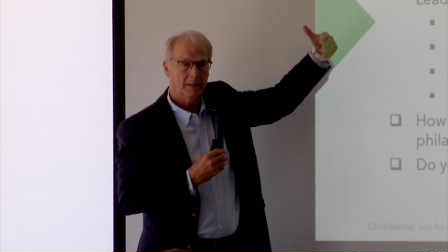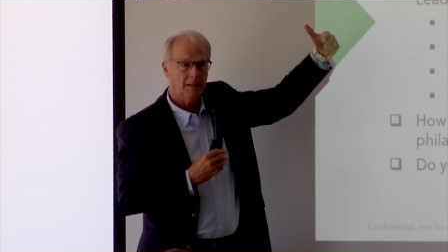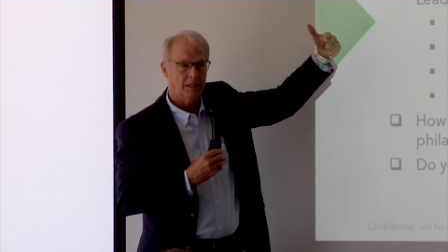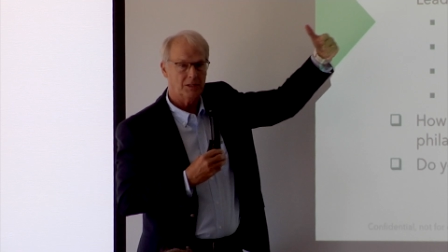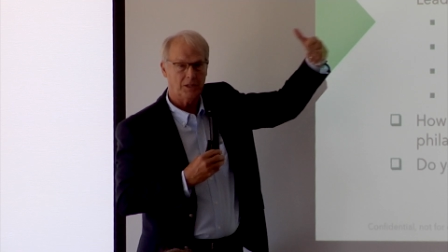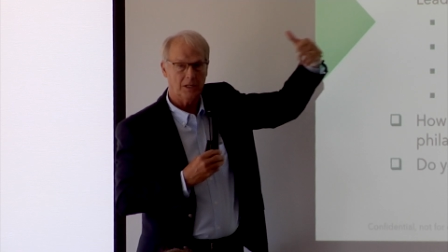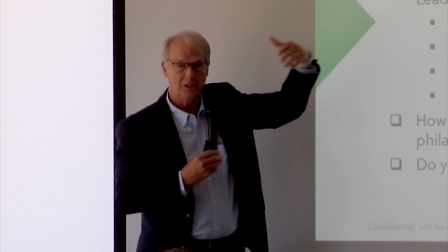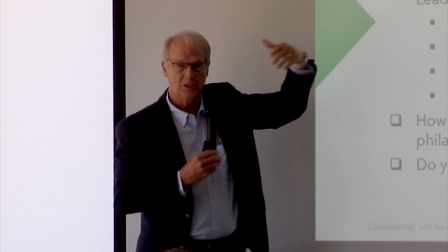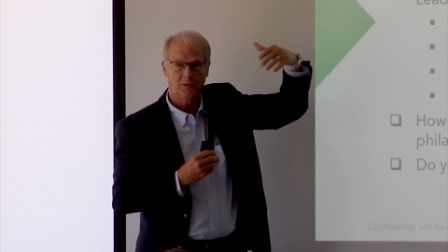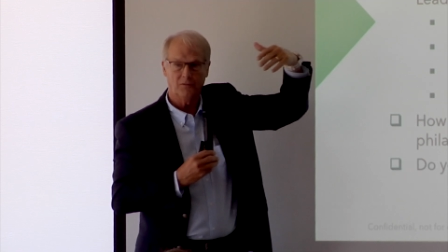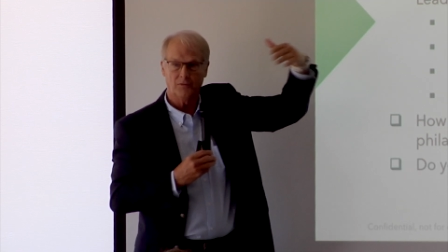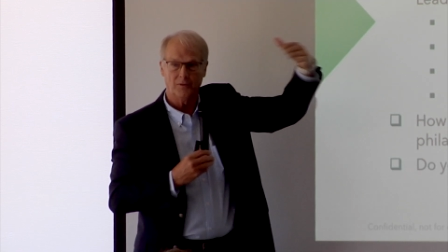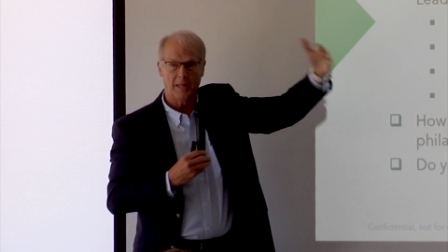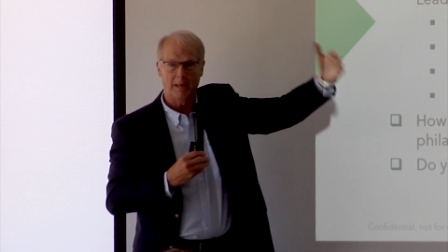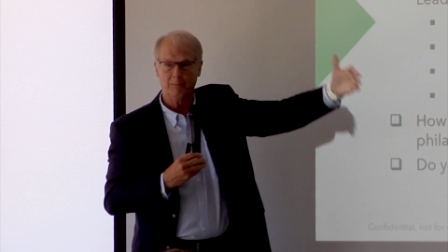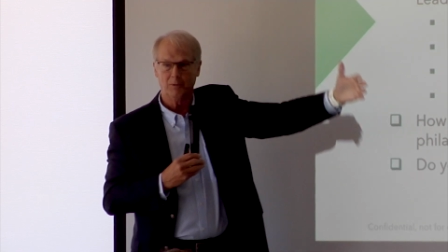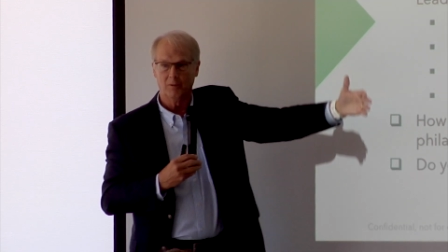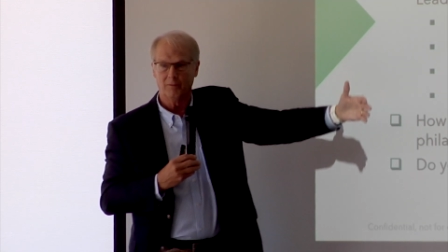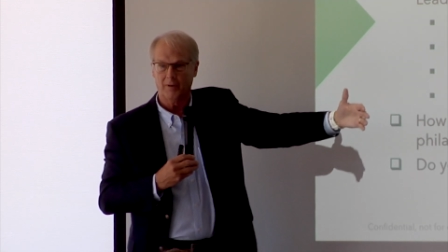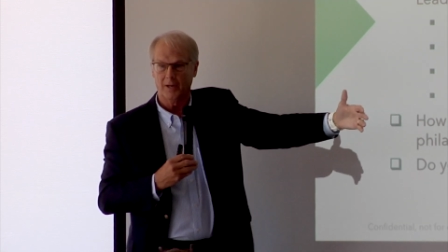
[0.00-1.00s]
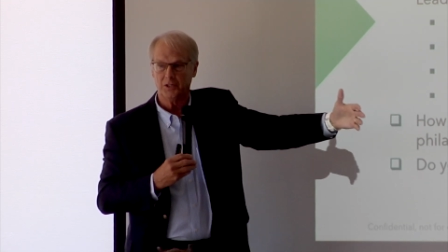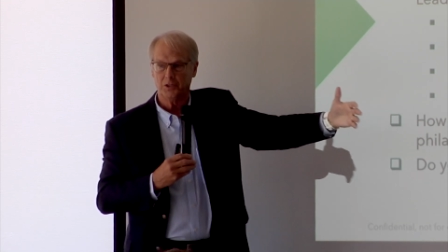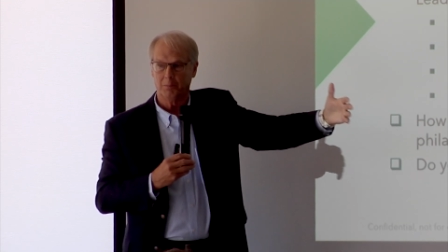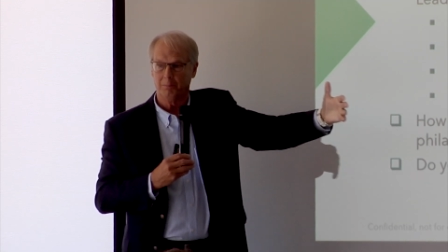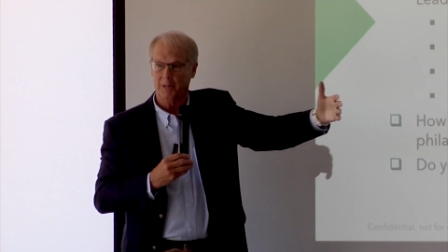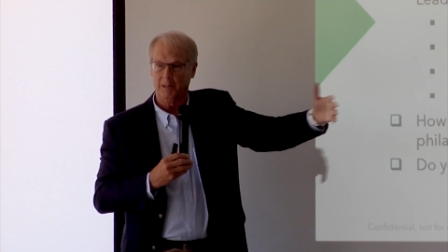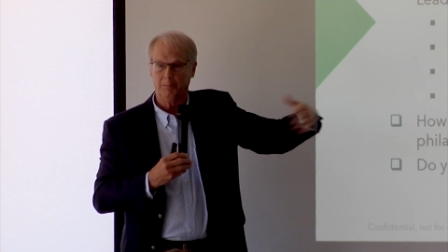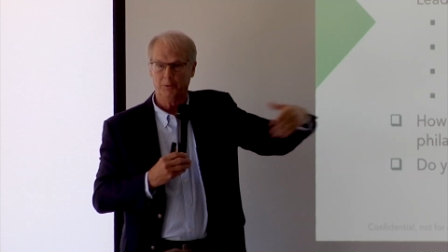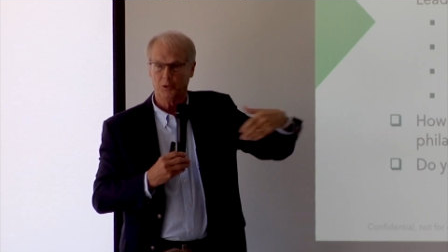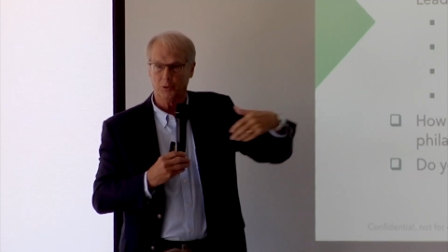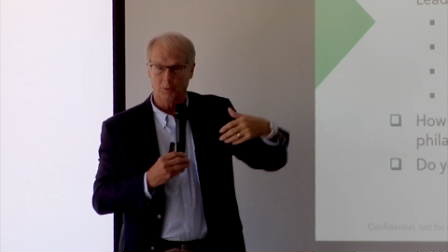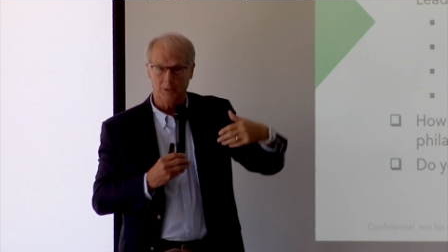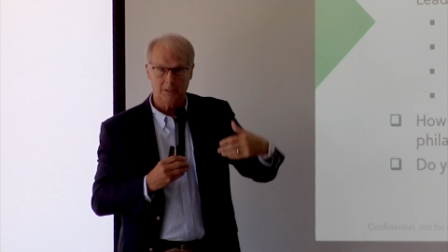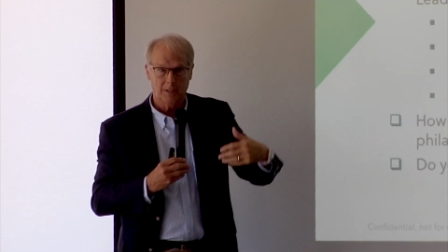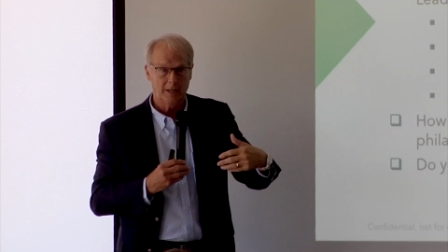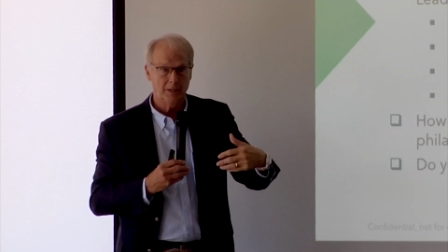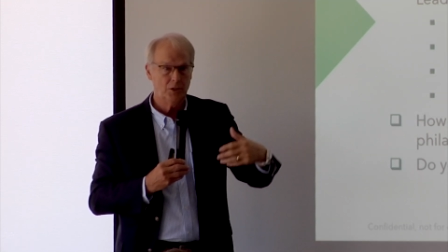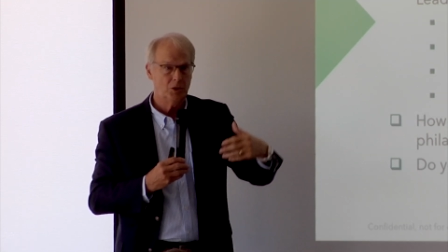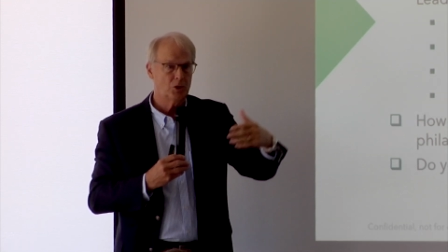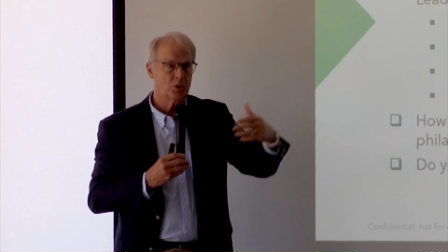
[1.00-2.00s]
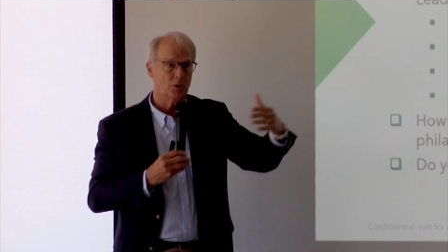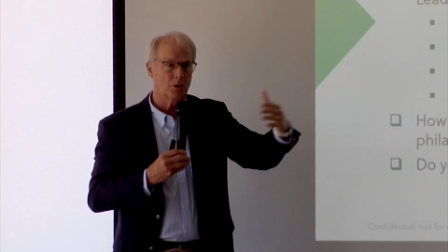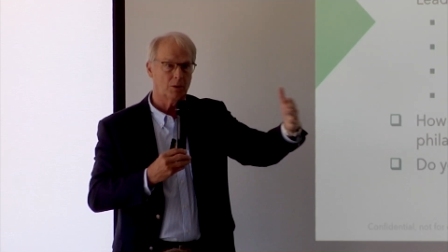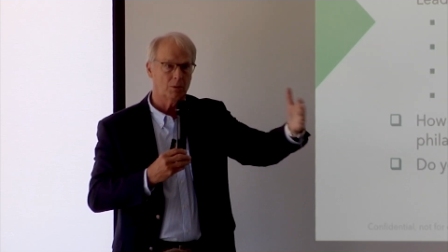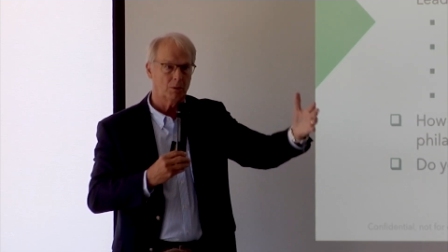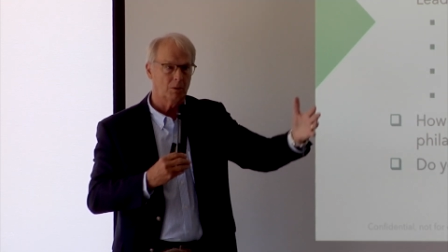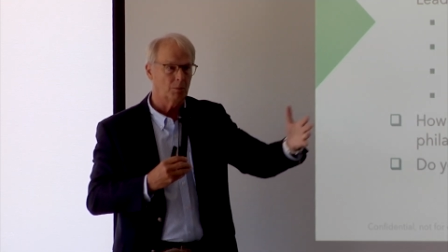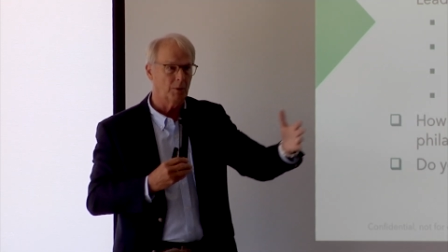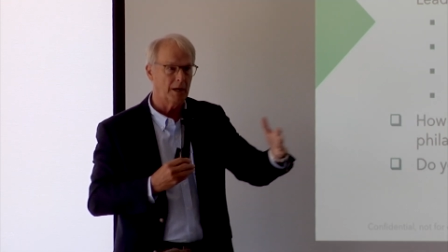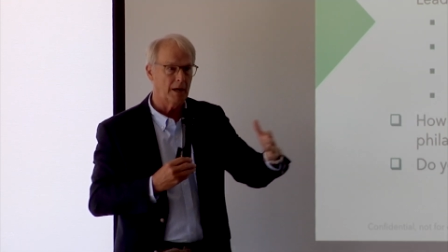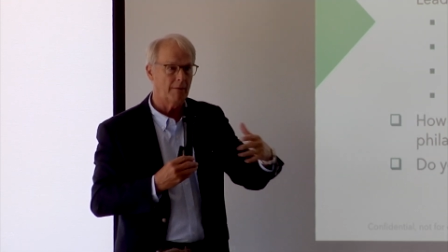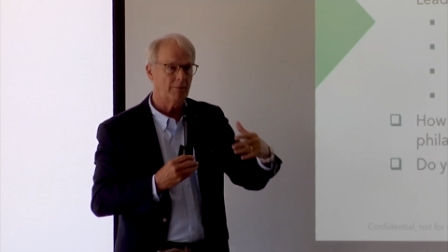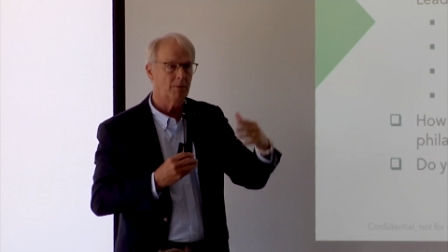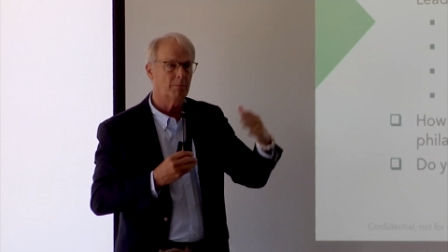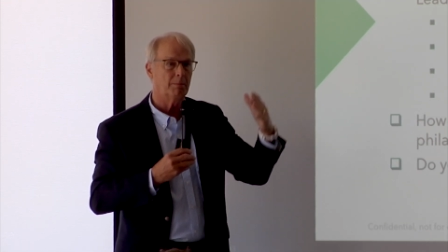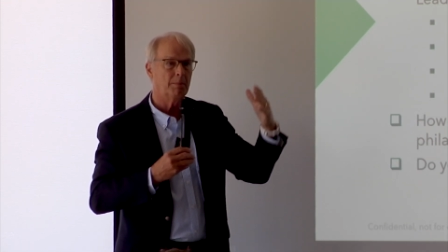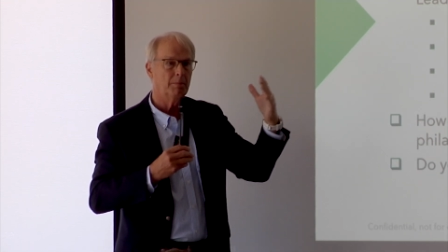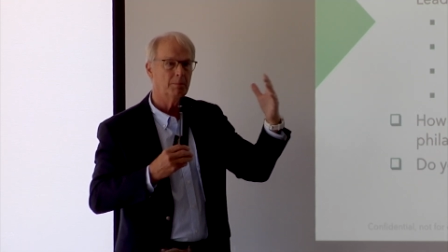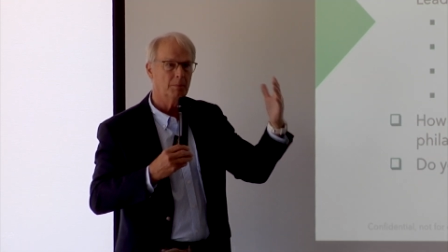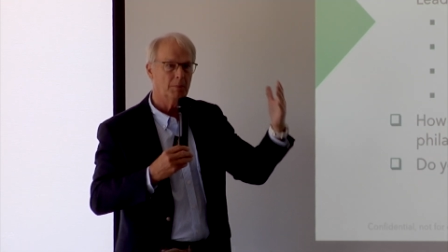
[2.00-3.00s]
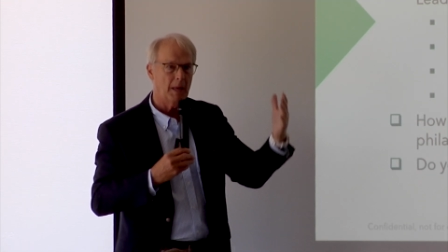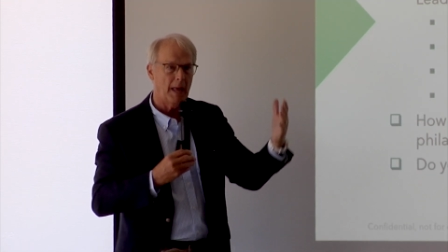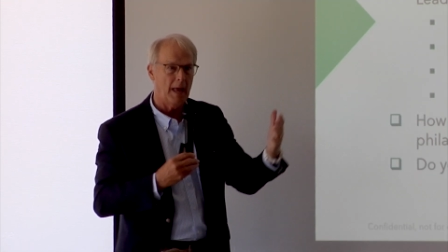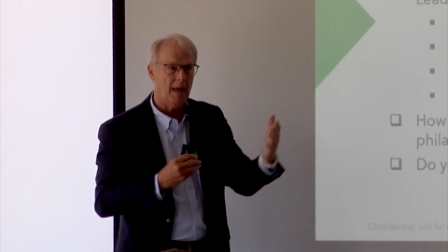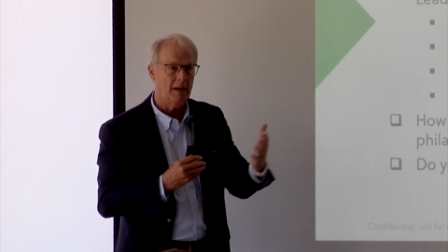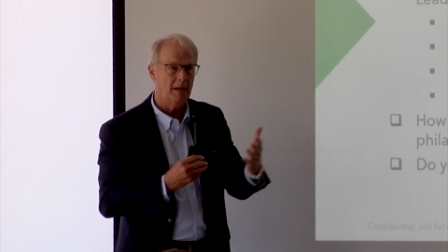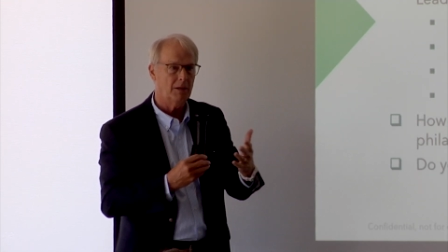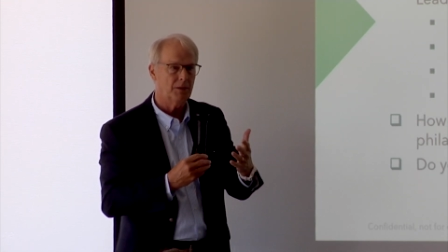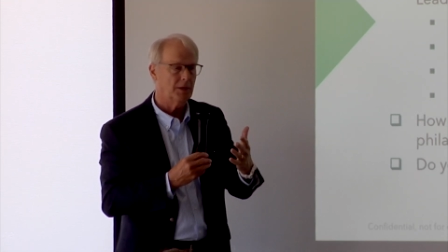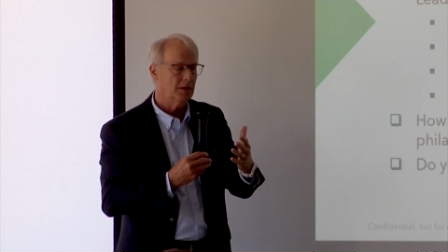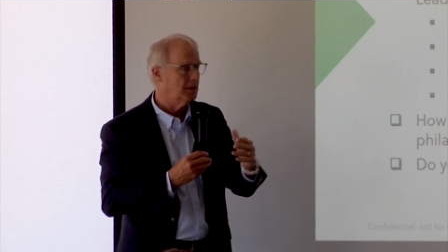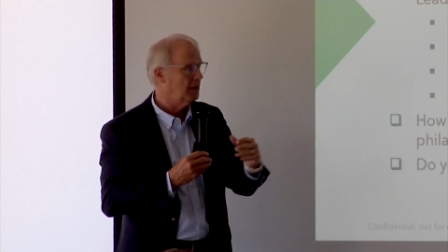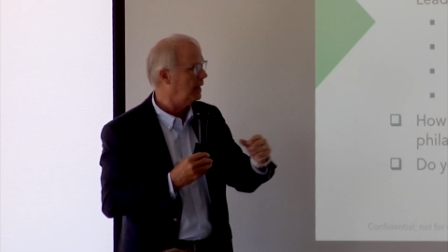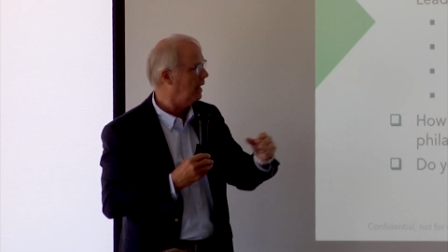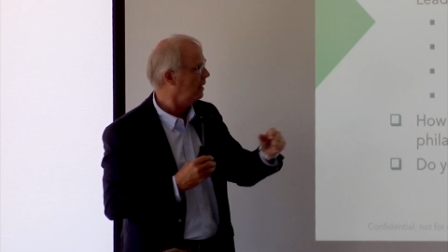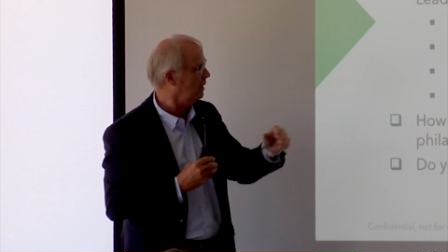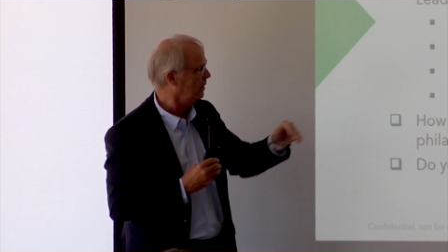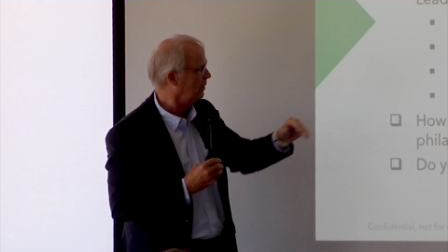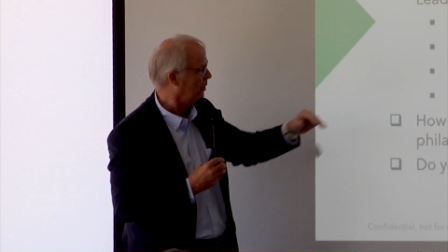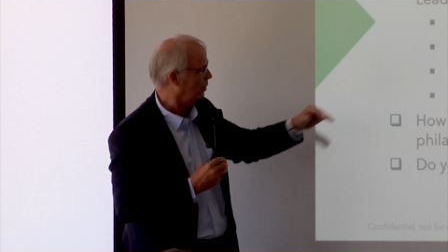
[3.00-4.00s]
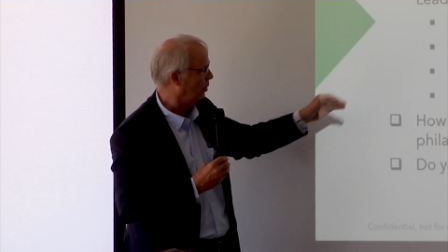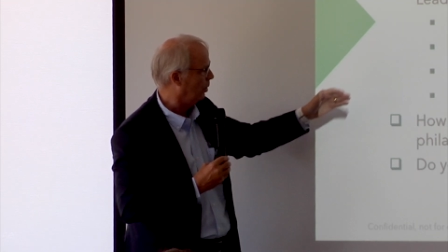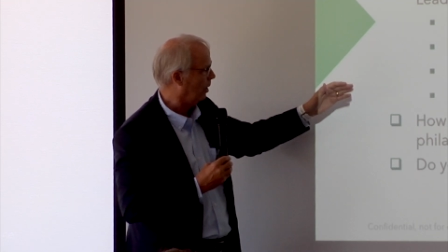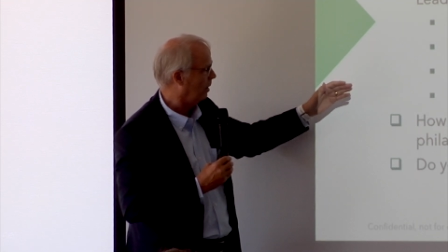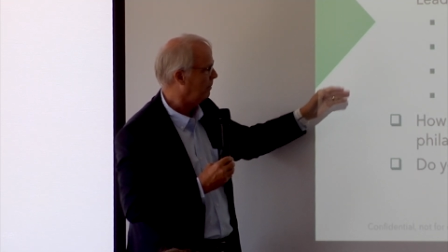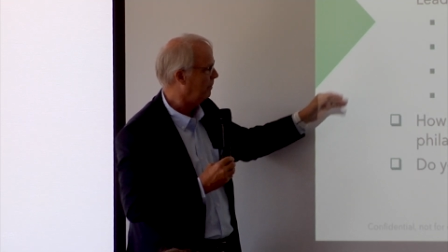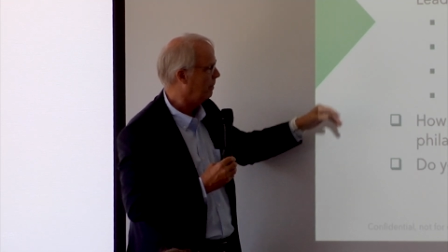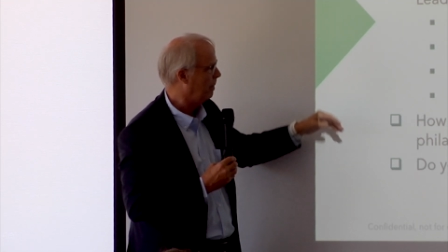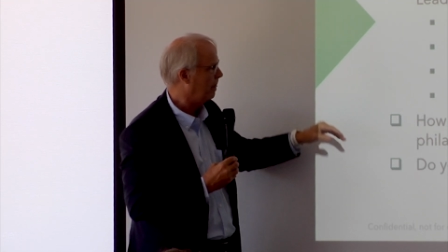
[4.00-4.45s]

it's easy for them to invite some people to a lunch or whatever, anything to get in the door.